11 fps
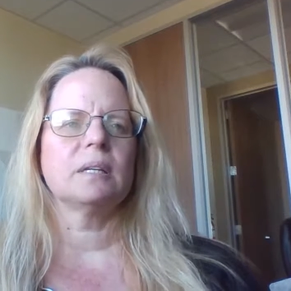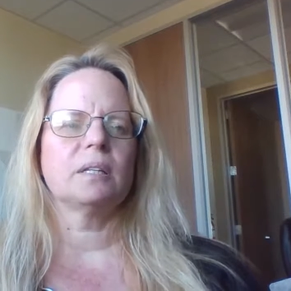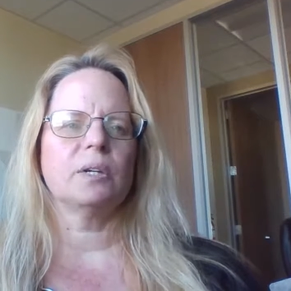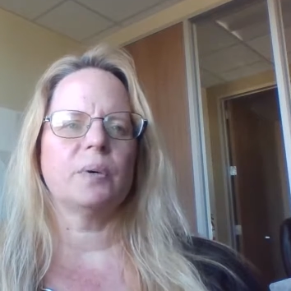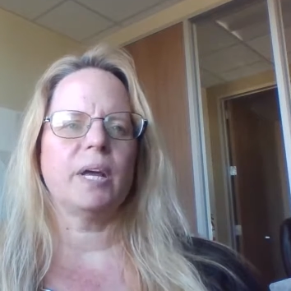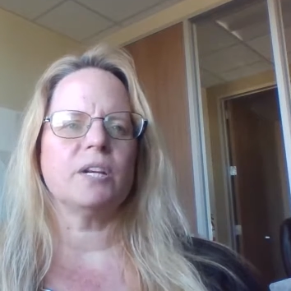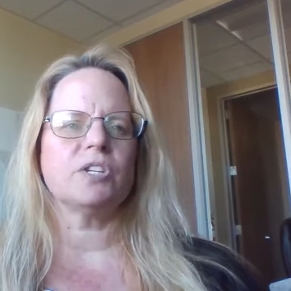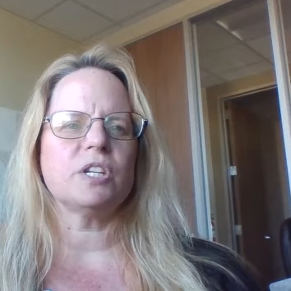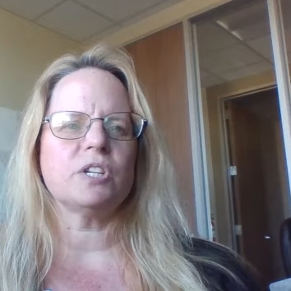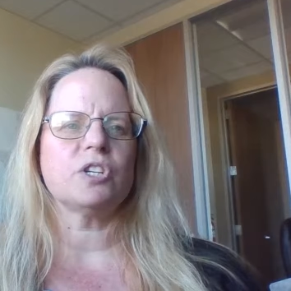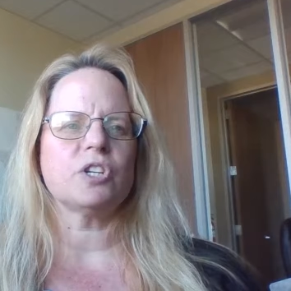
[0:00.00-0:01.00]

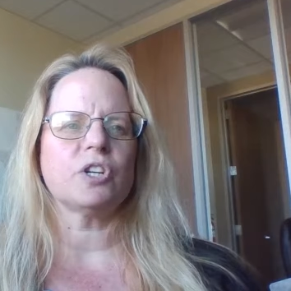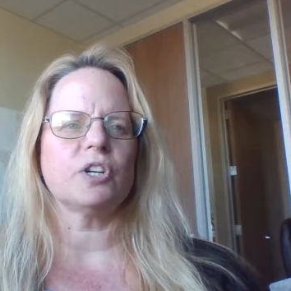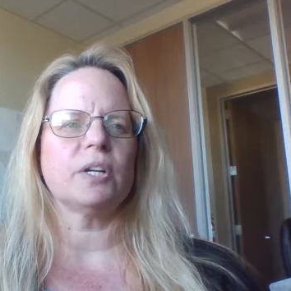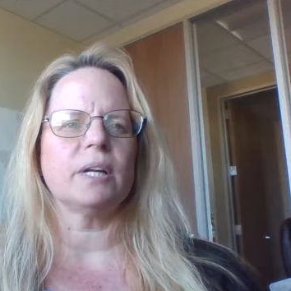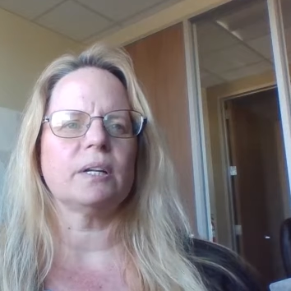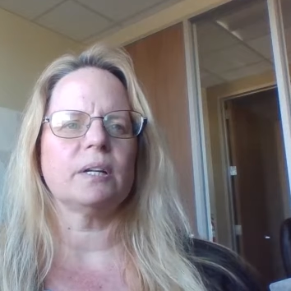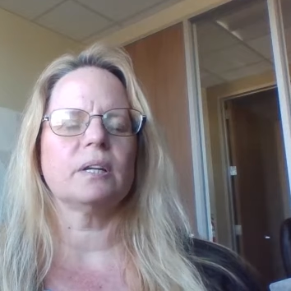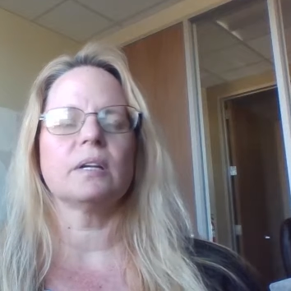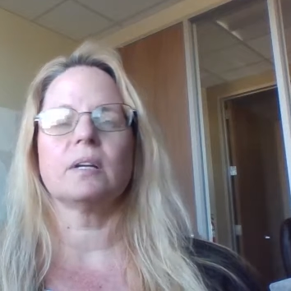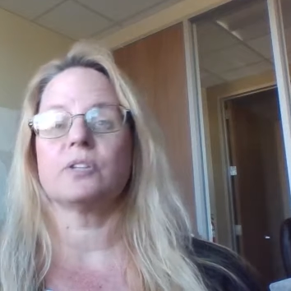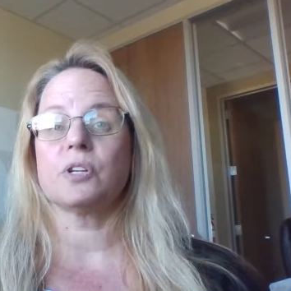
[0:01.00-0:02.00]
Location Sugar,
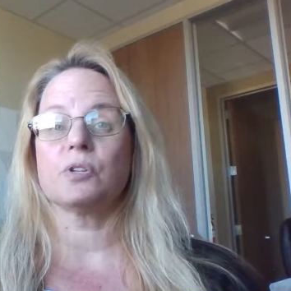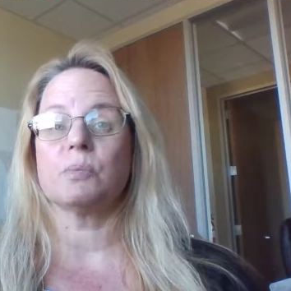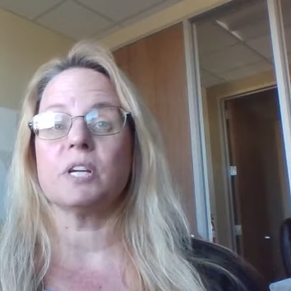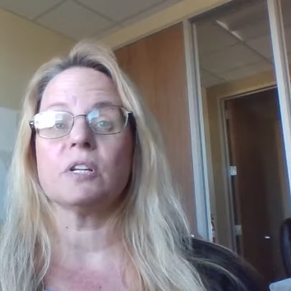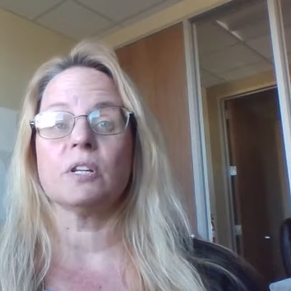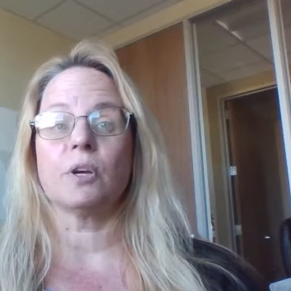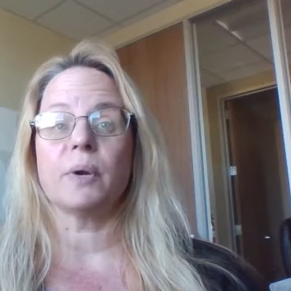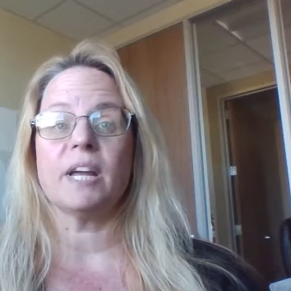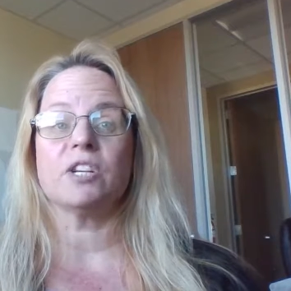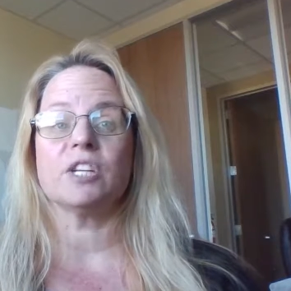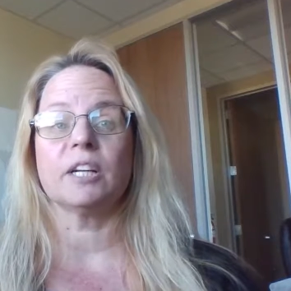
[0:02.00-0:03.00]
excuse me,
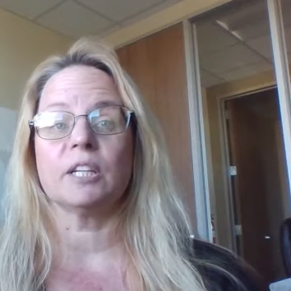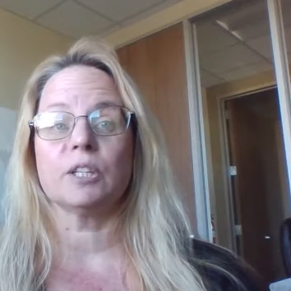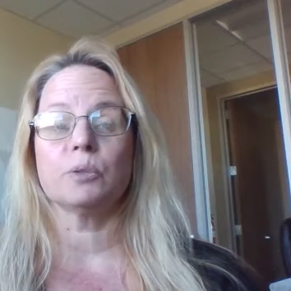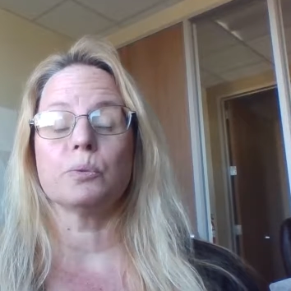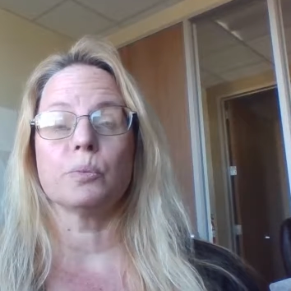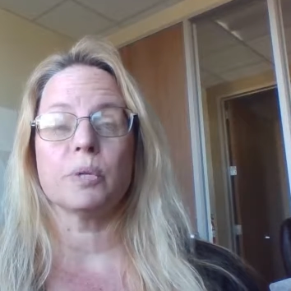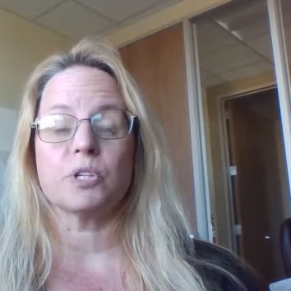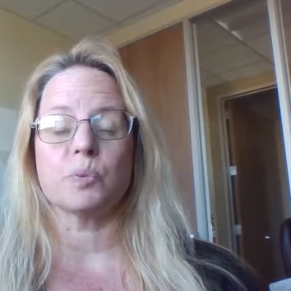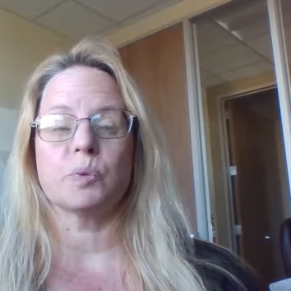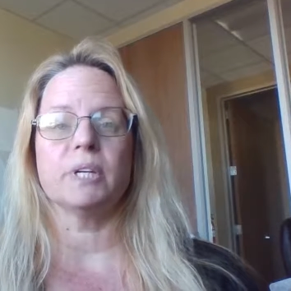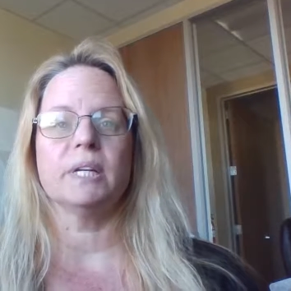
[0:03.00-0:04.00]
location Clute
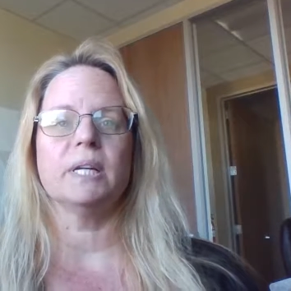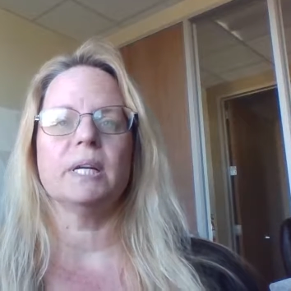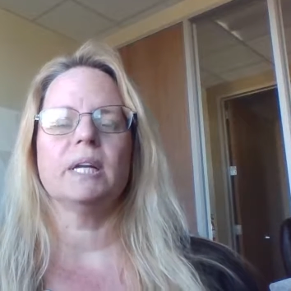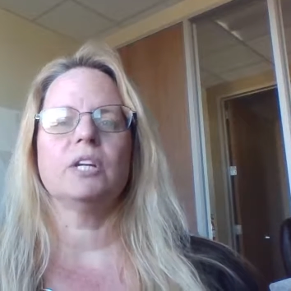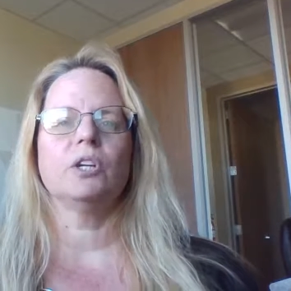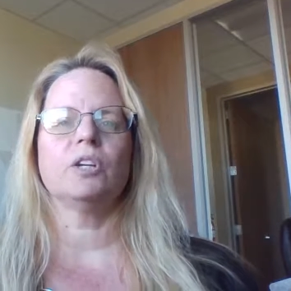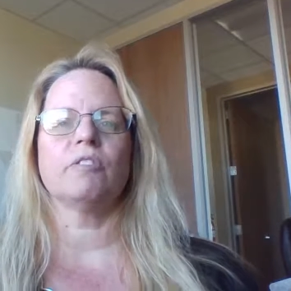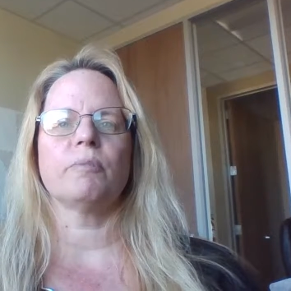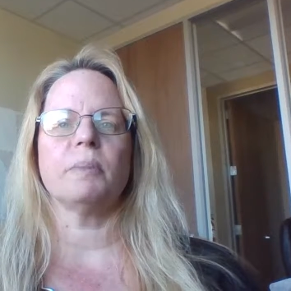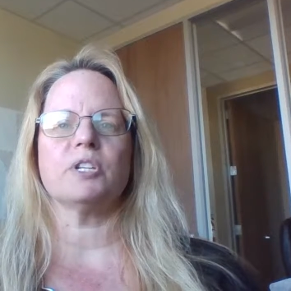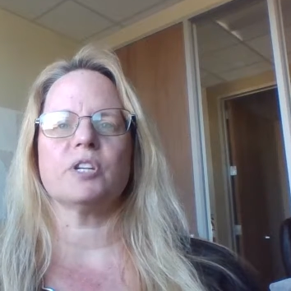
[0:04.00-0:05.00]
Richwood, unit
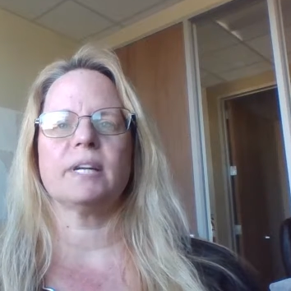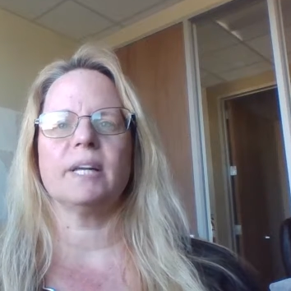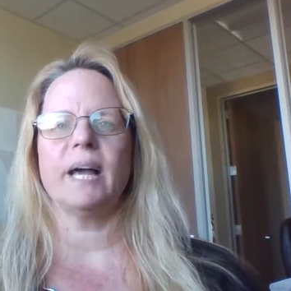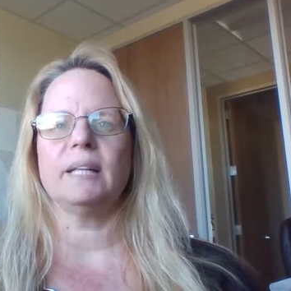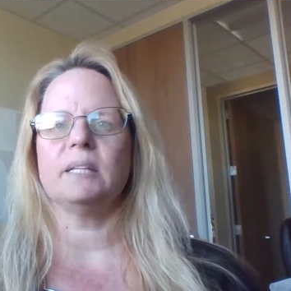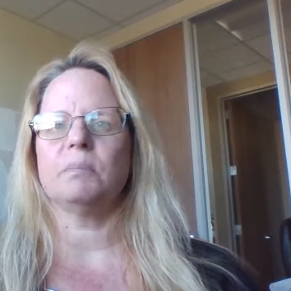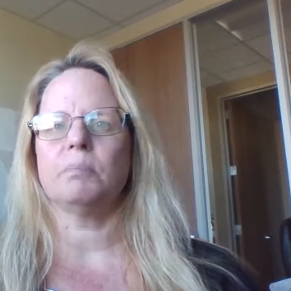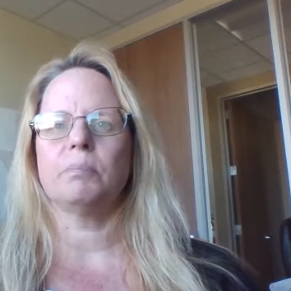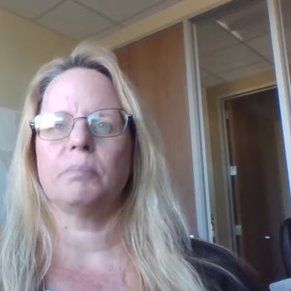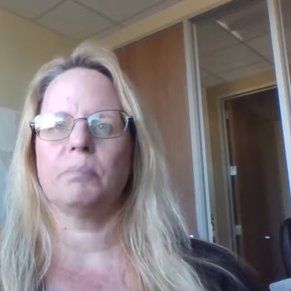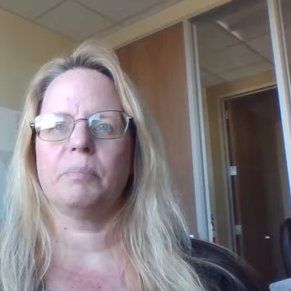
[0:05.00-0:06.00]
of measure
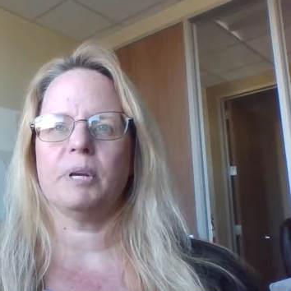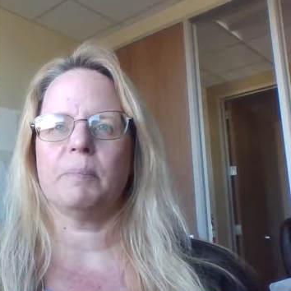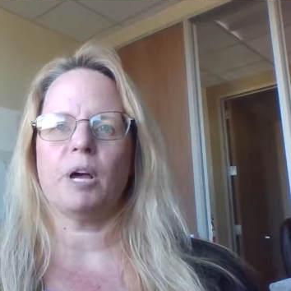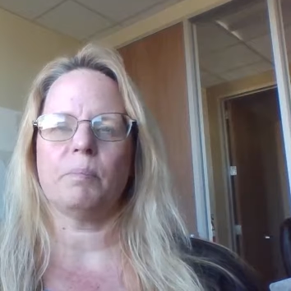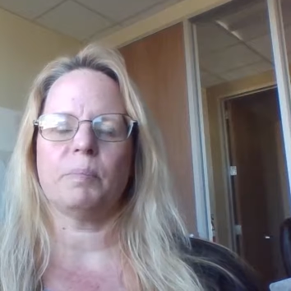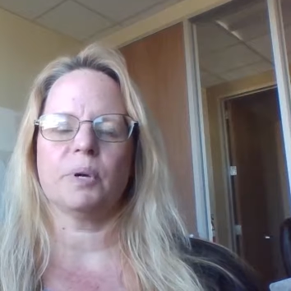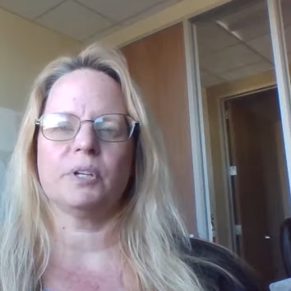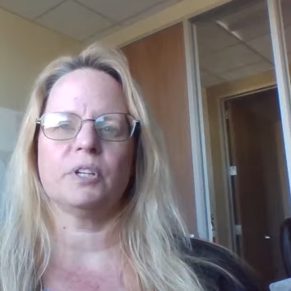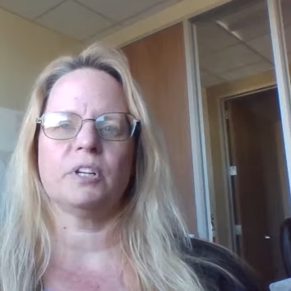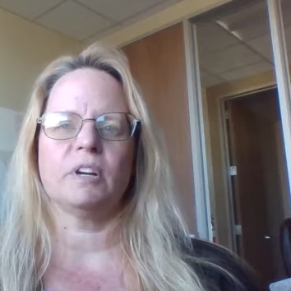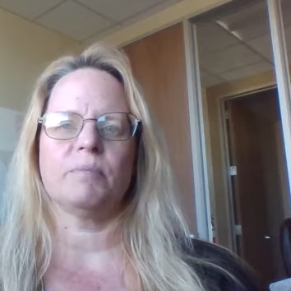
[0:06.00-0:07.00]
gallon, bid amount per
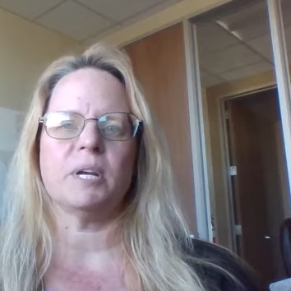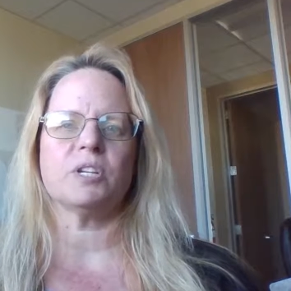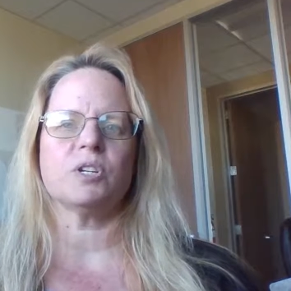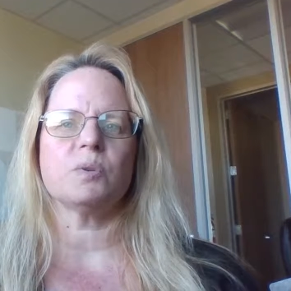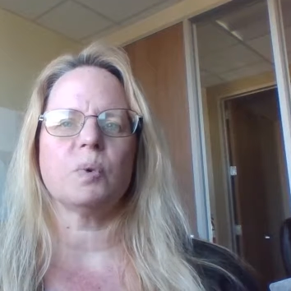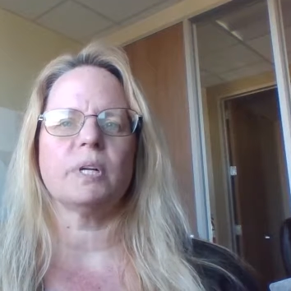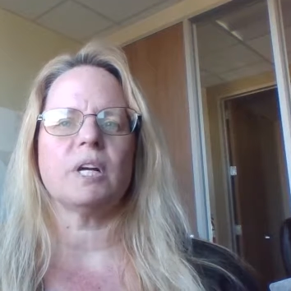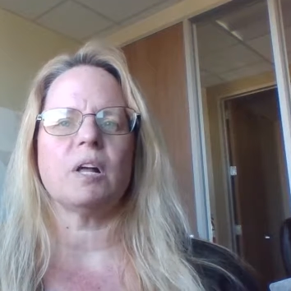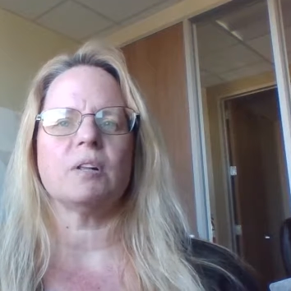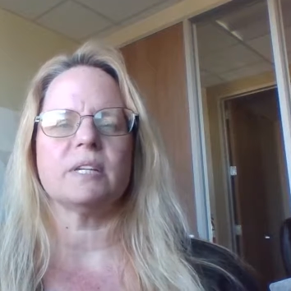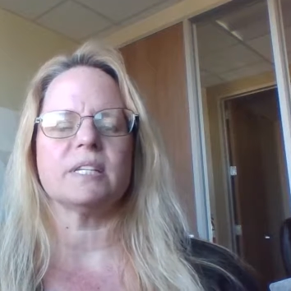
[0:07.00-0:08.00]
unit of measure
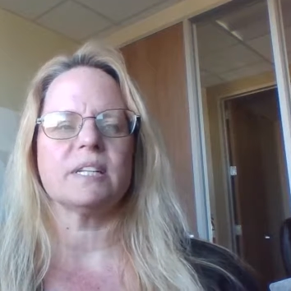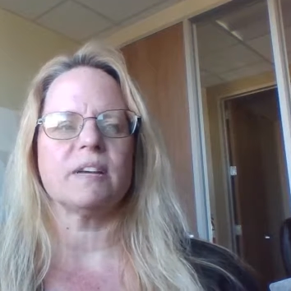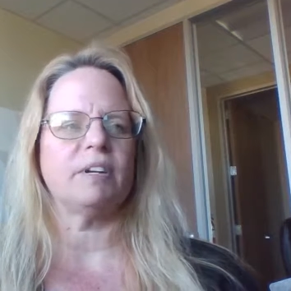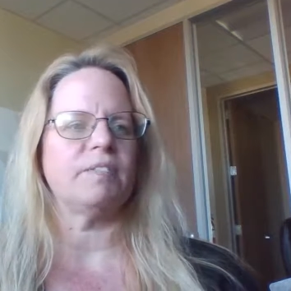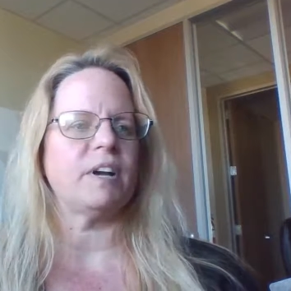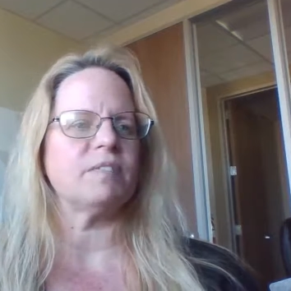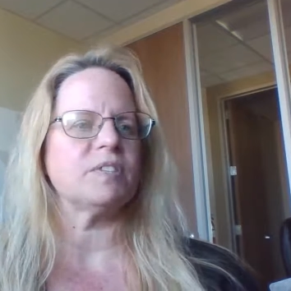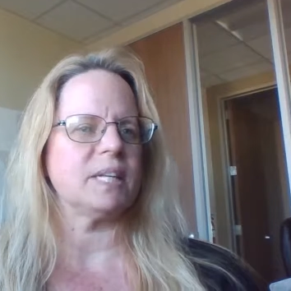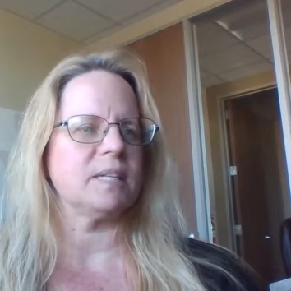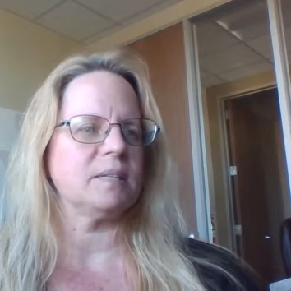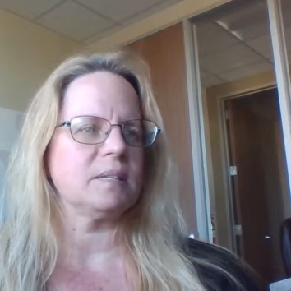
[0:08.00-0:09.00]

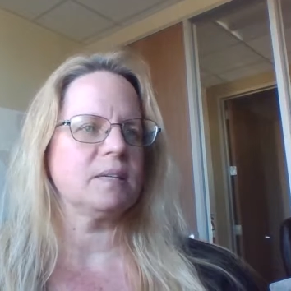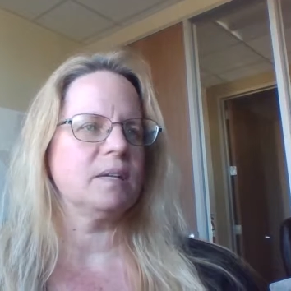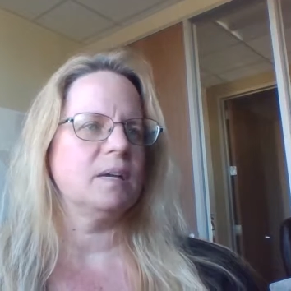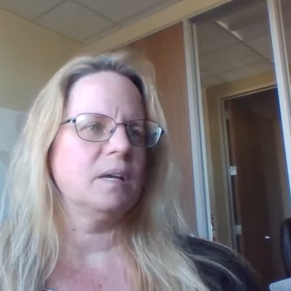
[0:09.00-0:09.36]
$1.75.